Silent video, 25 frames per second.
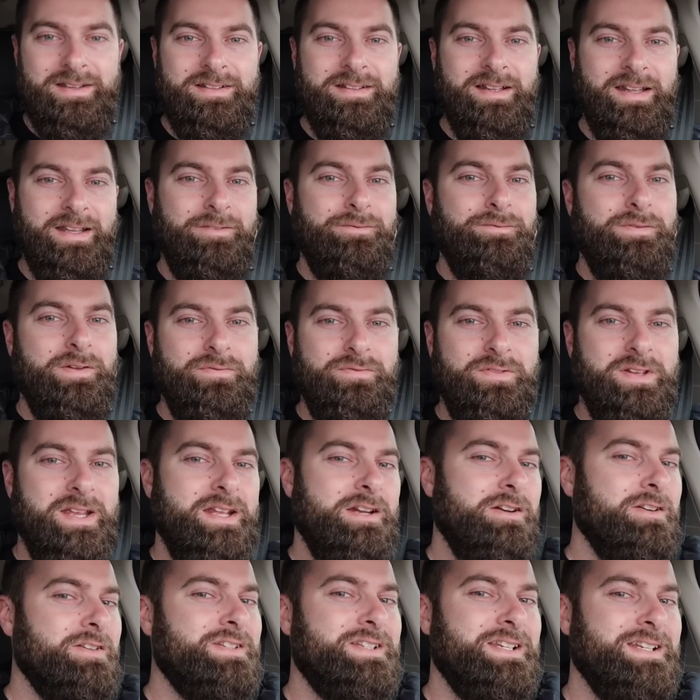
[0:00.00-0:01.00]
like
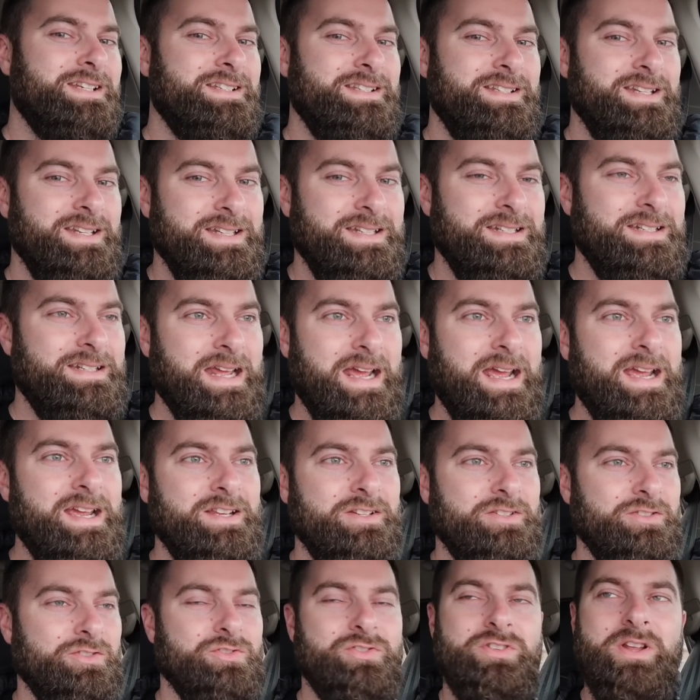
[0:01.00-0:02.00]
15 or 16
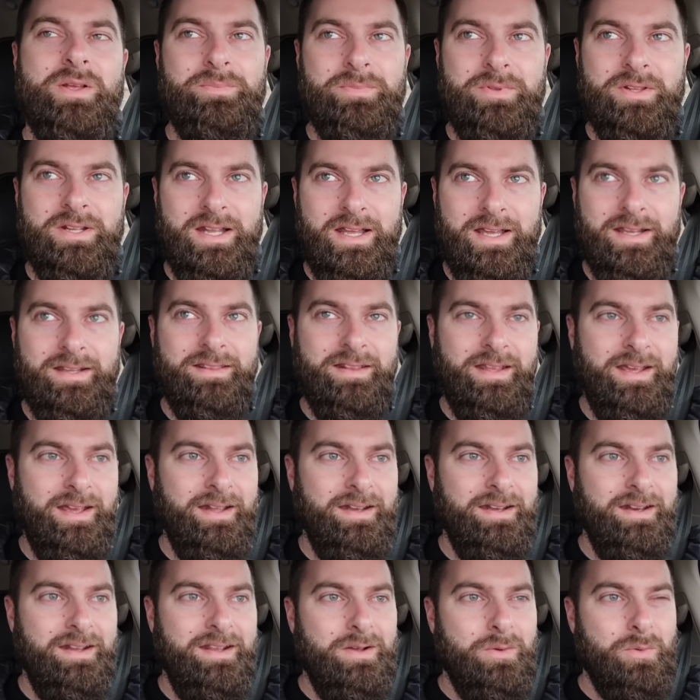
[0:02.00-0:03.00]
days or something like
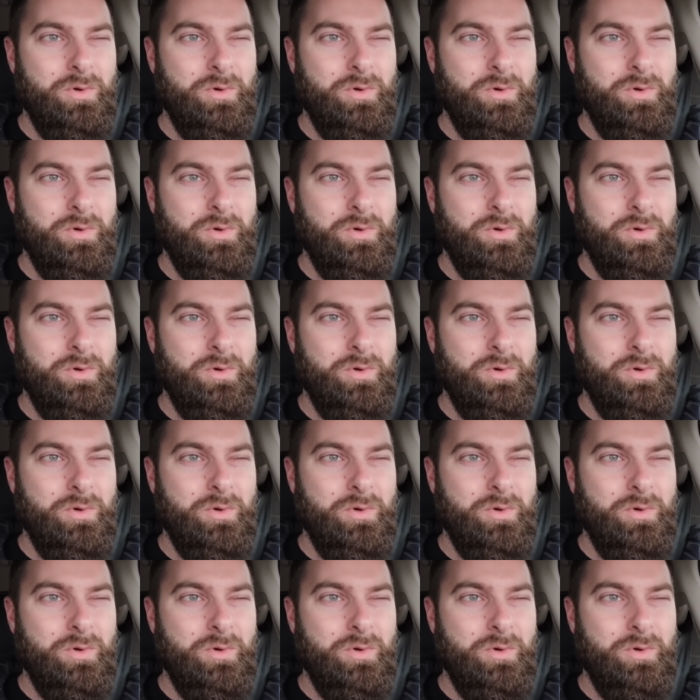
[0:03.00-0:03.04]
that,